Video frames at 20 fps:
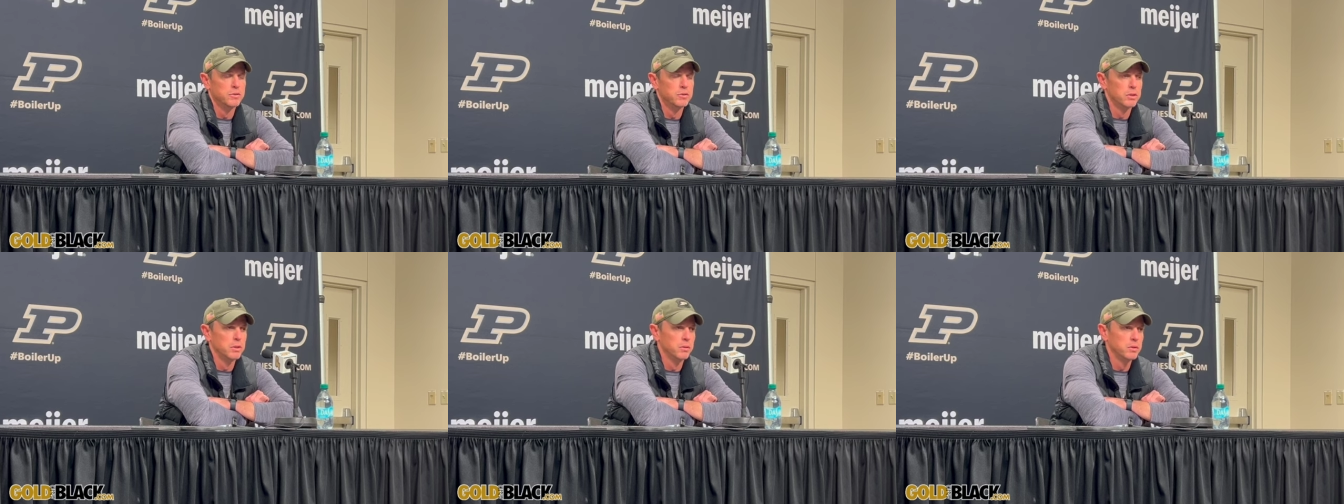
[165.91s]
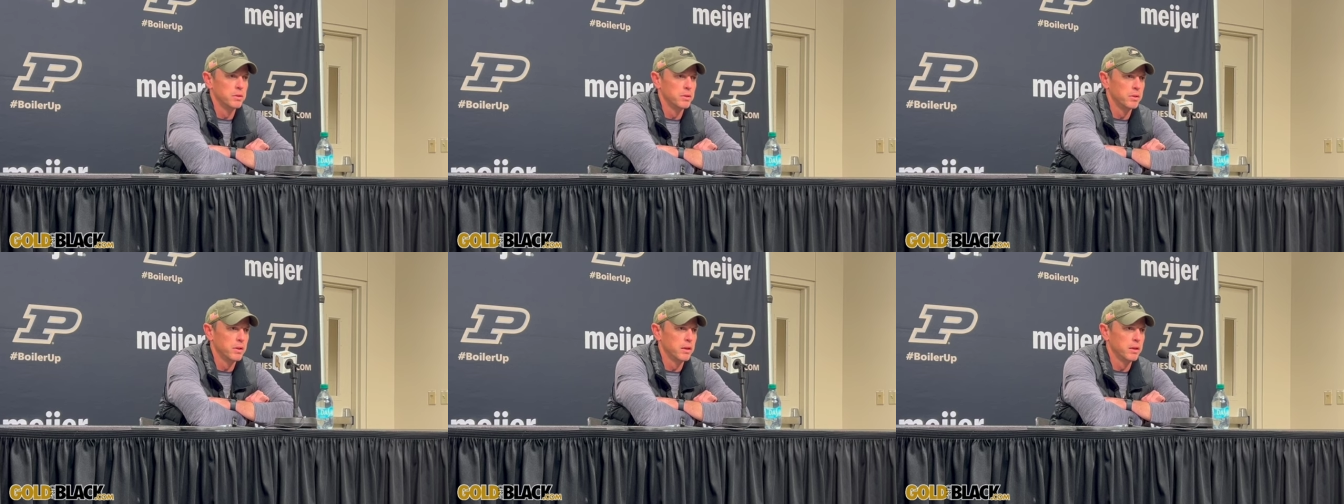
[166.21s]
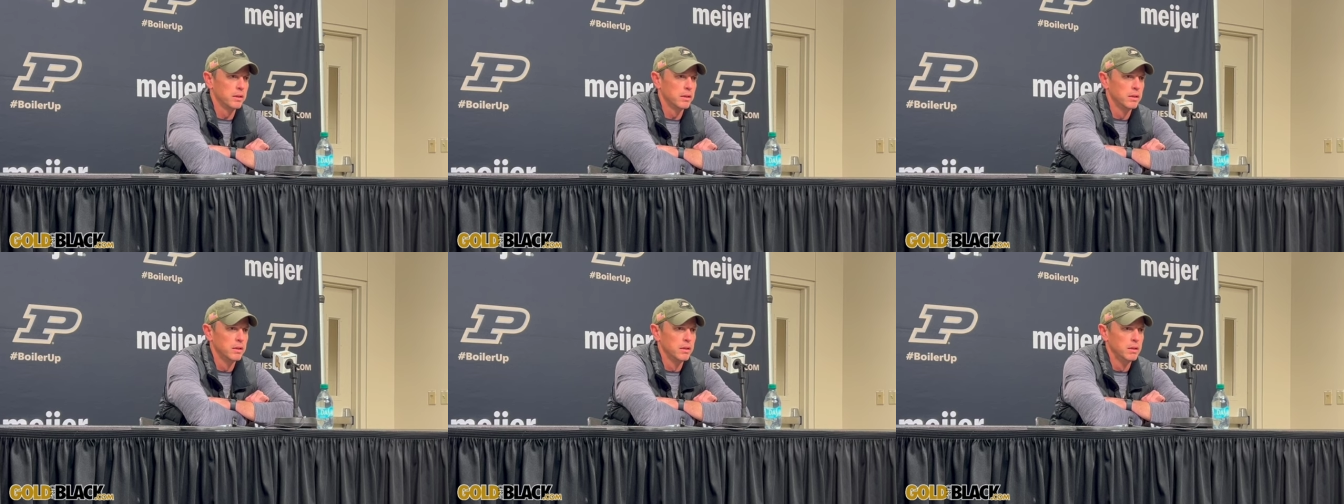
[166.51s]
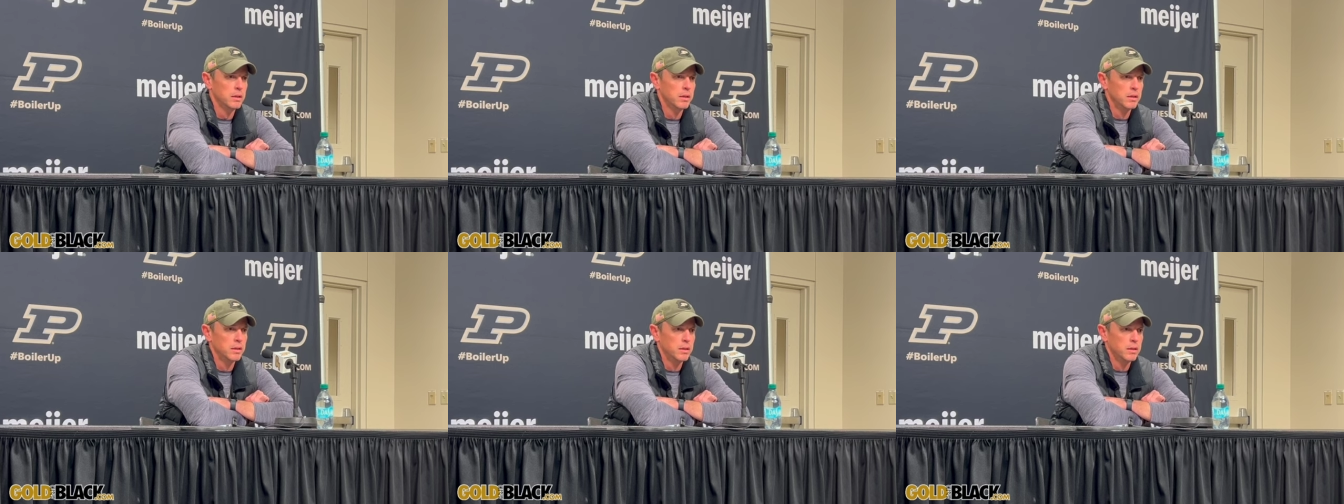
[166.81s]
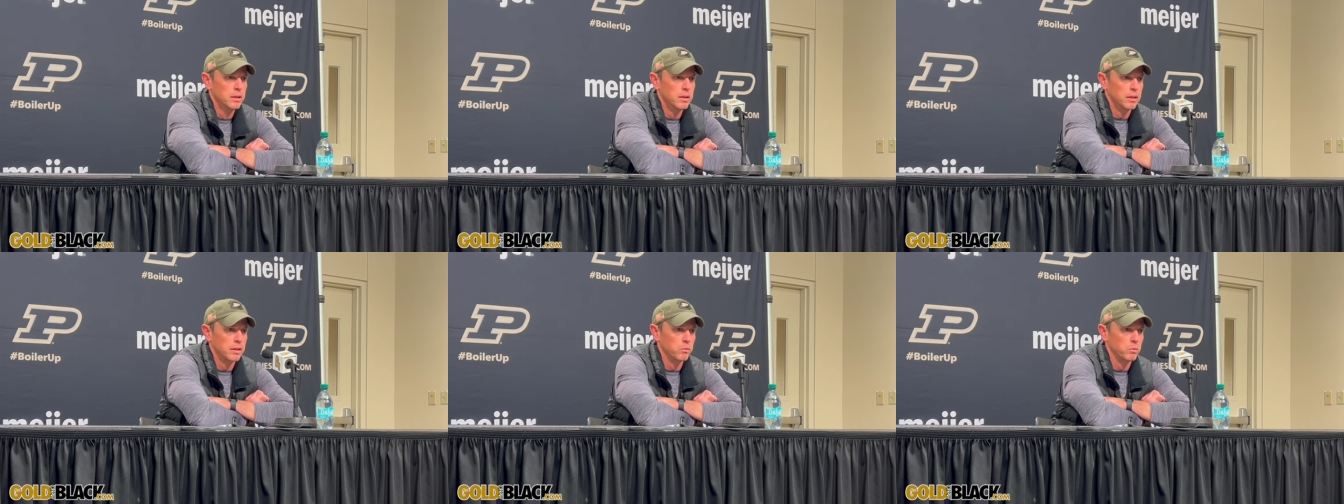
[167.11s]
So you think
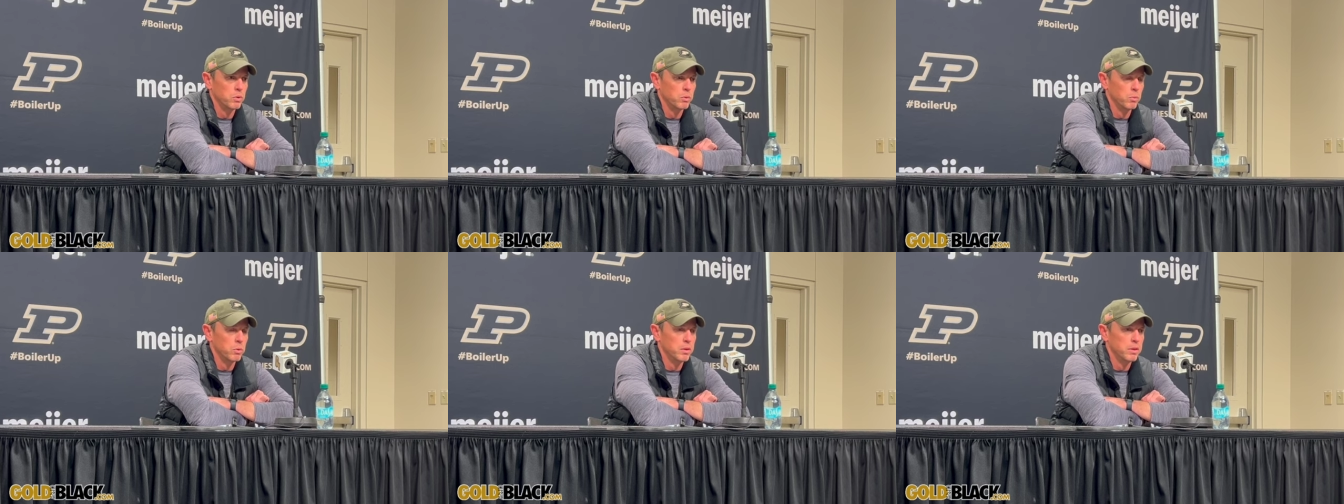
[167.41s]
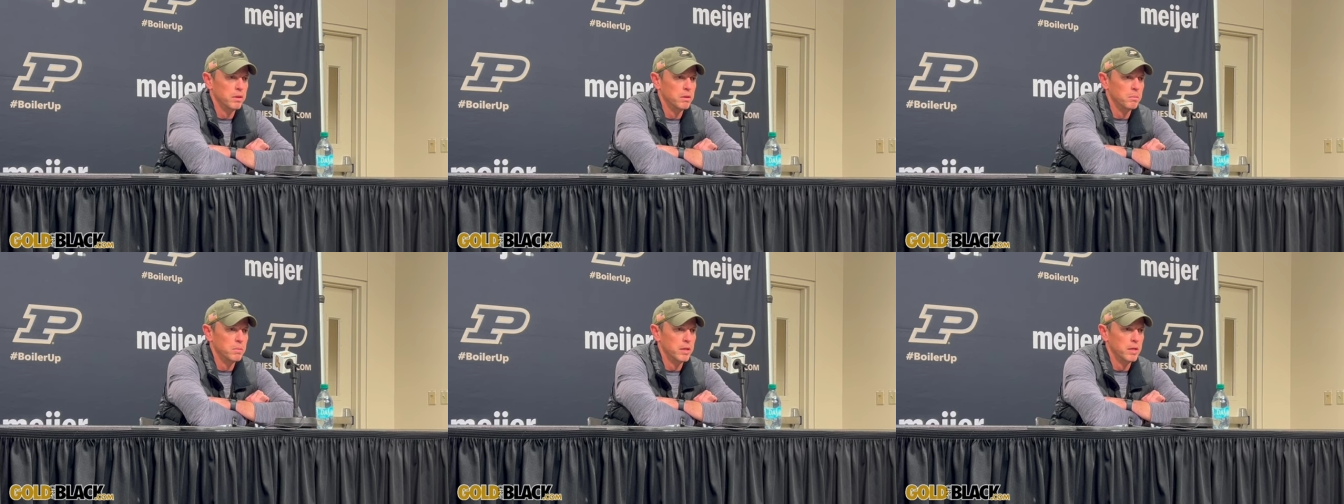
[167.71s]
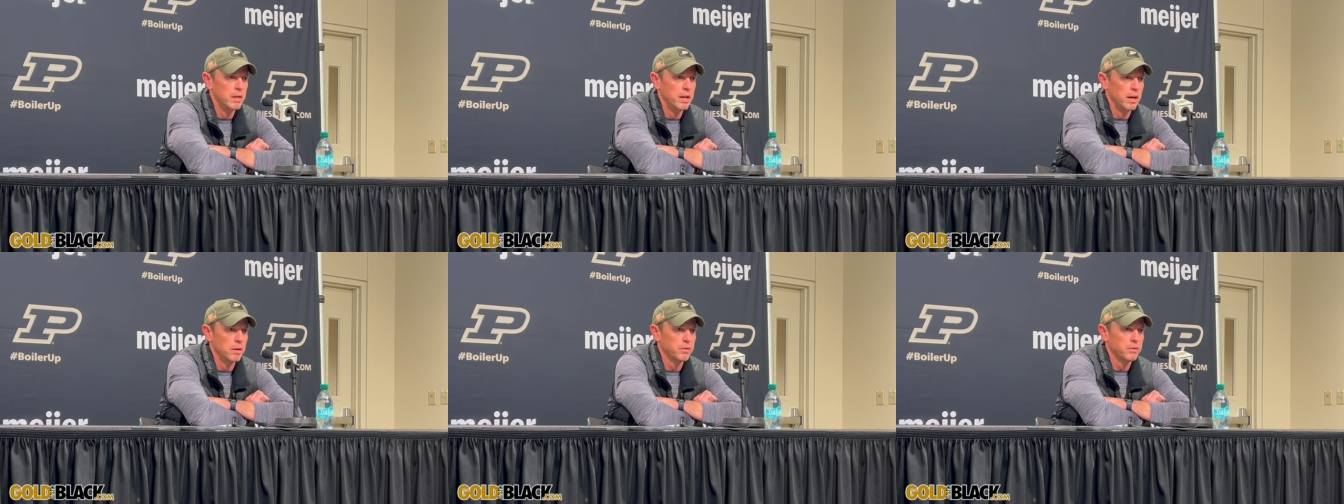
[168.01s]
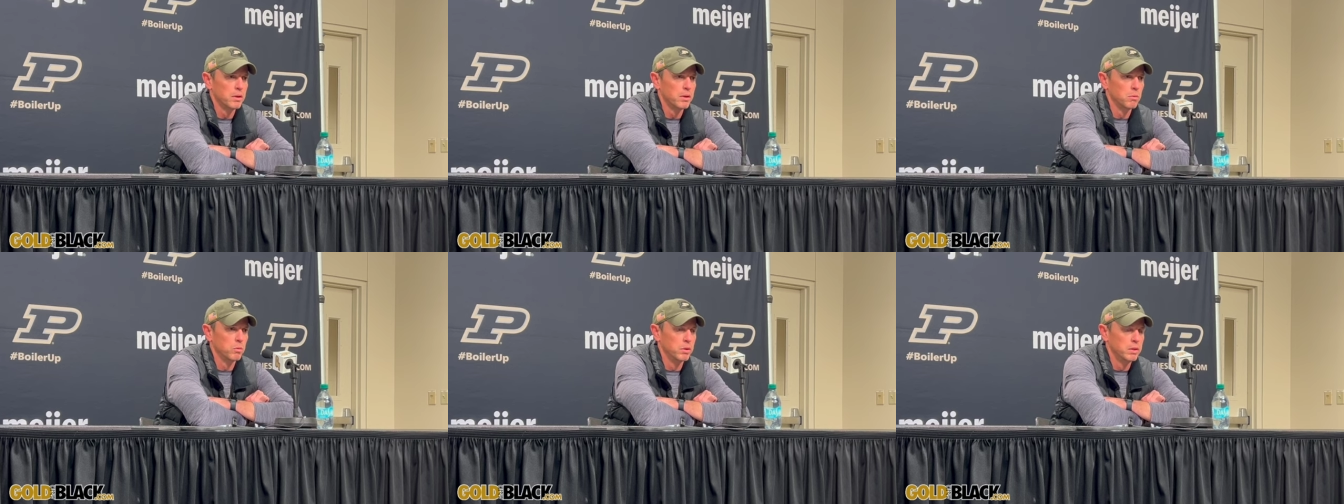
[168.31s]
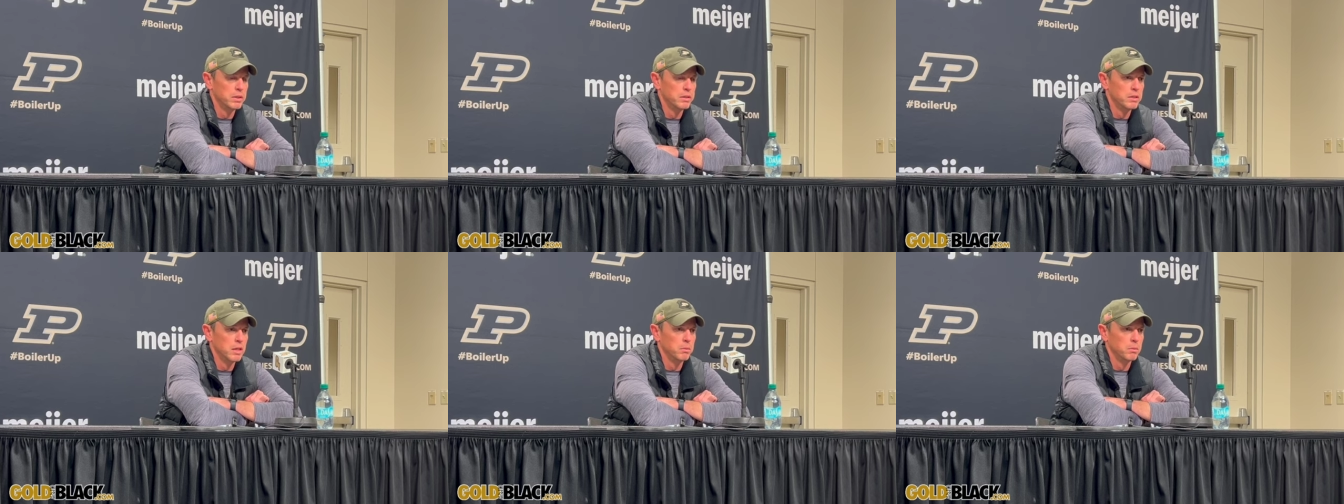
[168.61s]
like with him being out there,
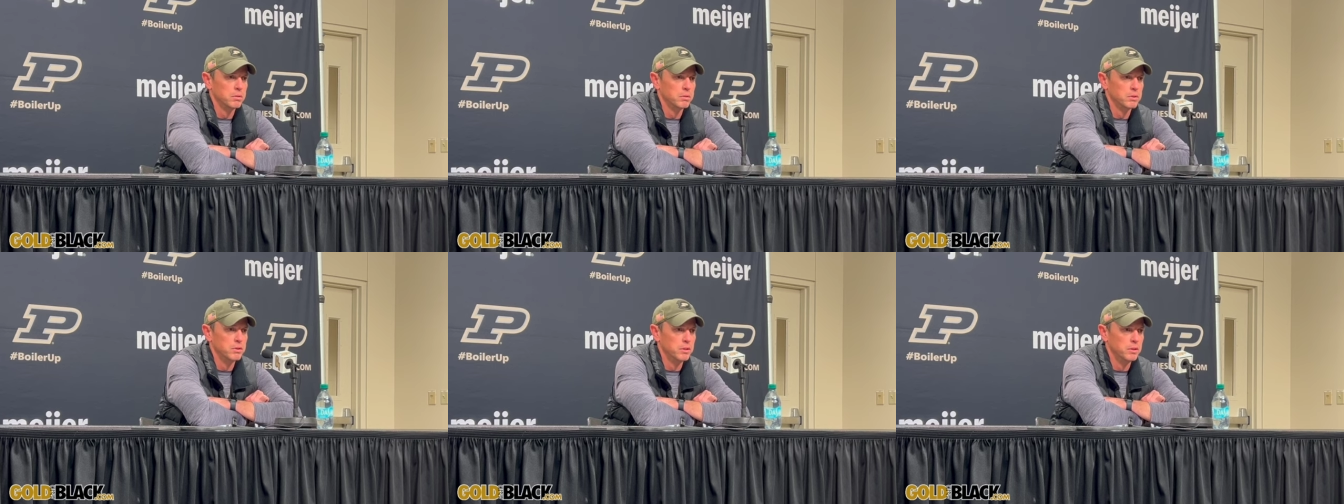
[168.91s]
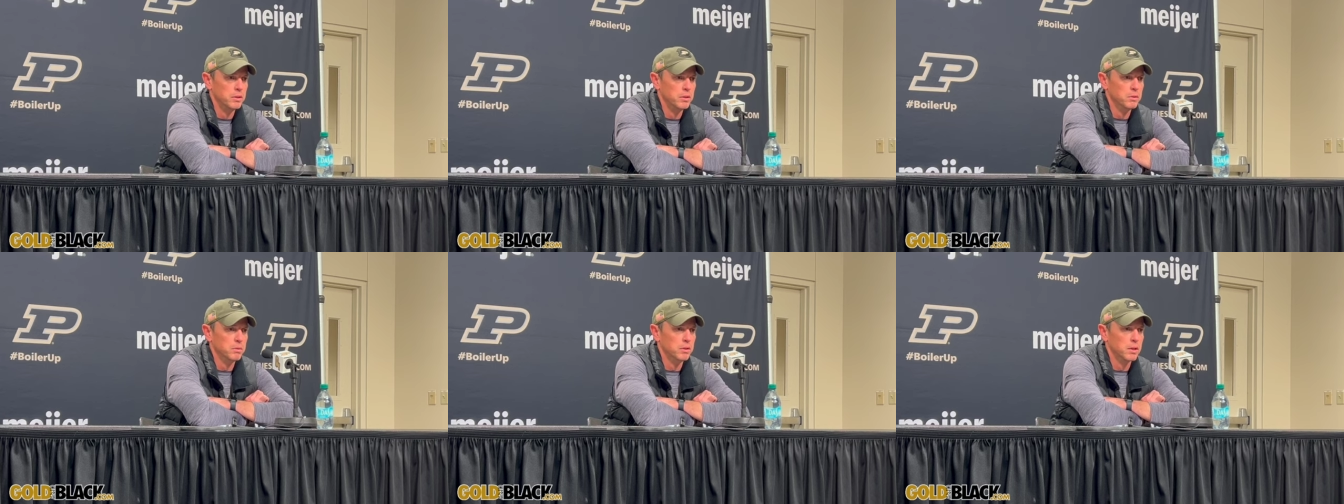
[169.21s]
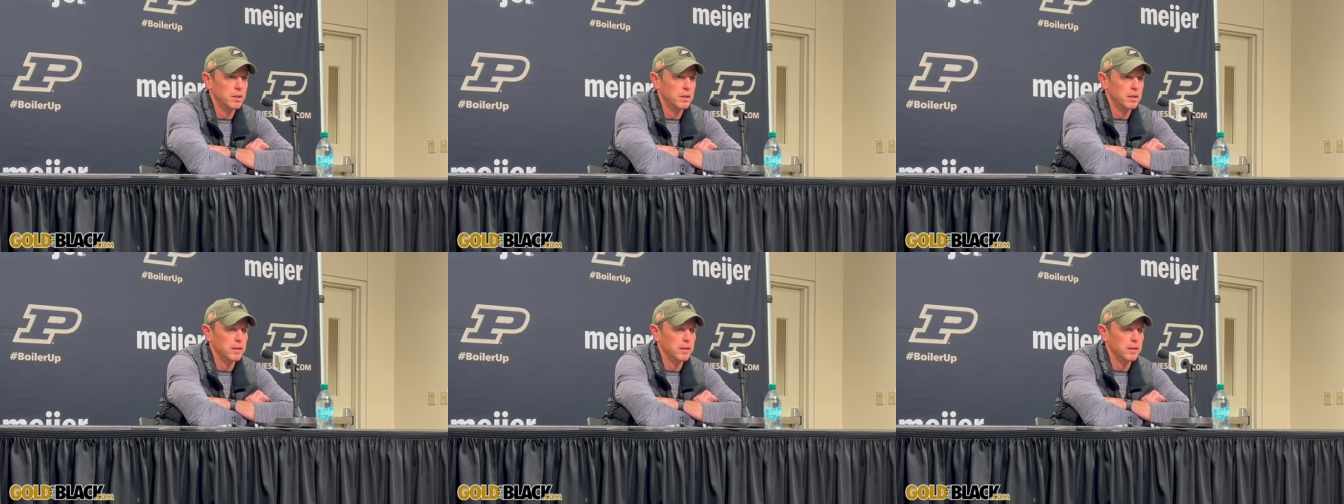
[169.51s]
what he's able to do,